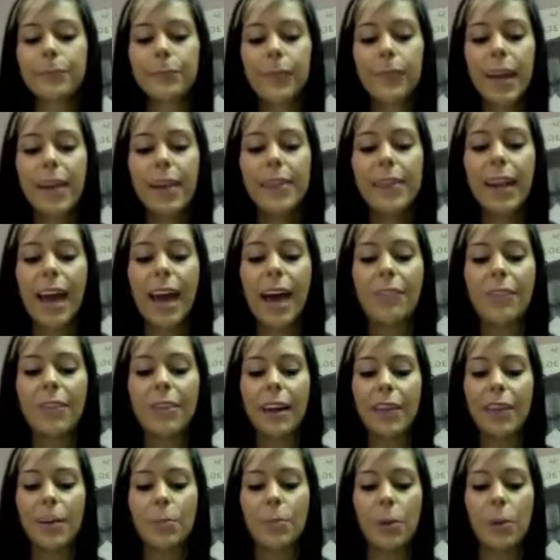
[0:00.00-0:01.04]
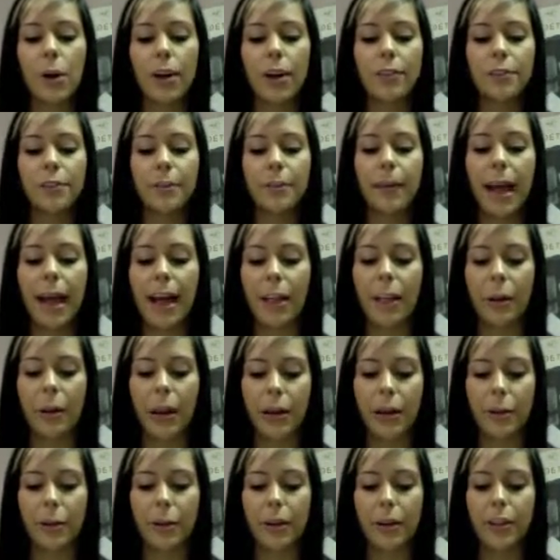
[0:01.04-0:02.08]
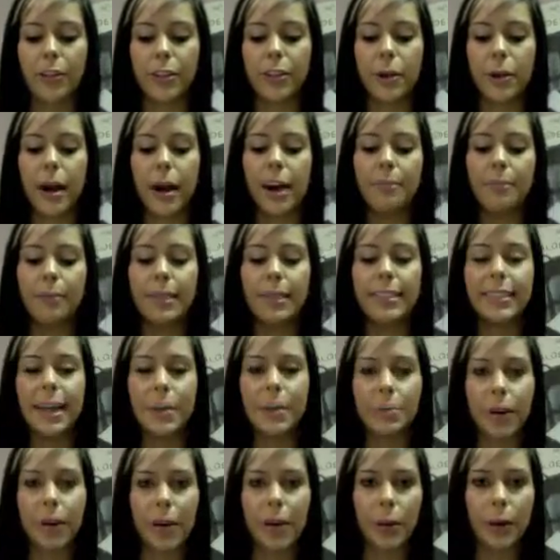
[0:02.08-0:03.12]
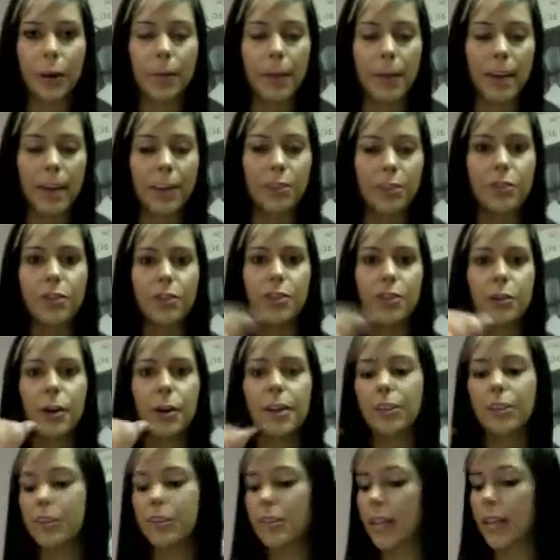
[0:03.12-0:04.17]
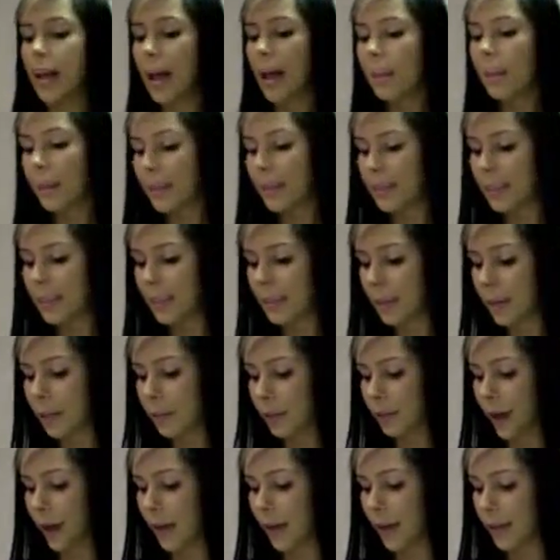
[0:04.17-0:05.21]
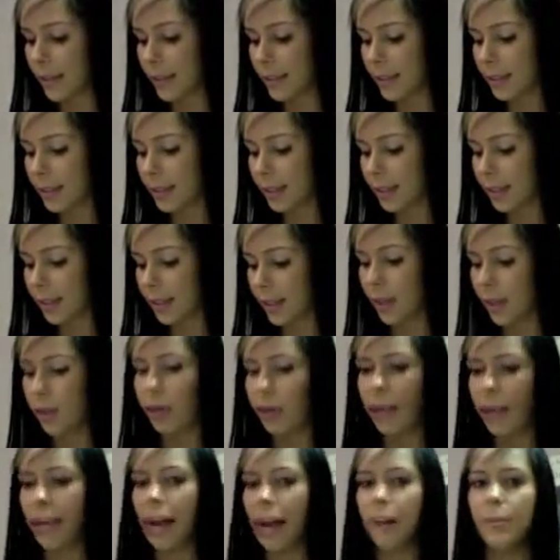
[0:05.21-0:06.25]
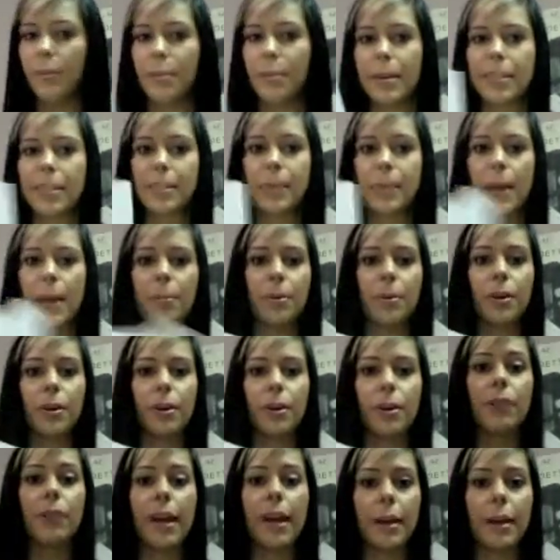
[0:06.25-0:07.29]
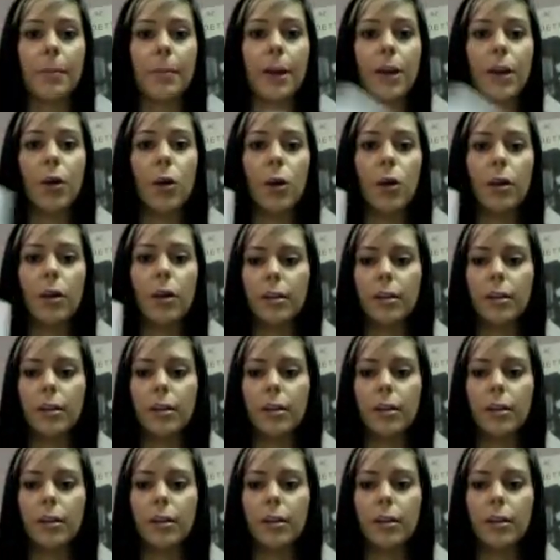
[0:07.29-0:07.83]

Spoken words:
And then I have another board for my Alouette career. So I have my 10 breakaway managers. So I just basically write, I'll have a piece of paper and I'll write out my goal and I'll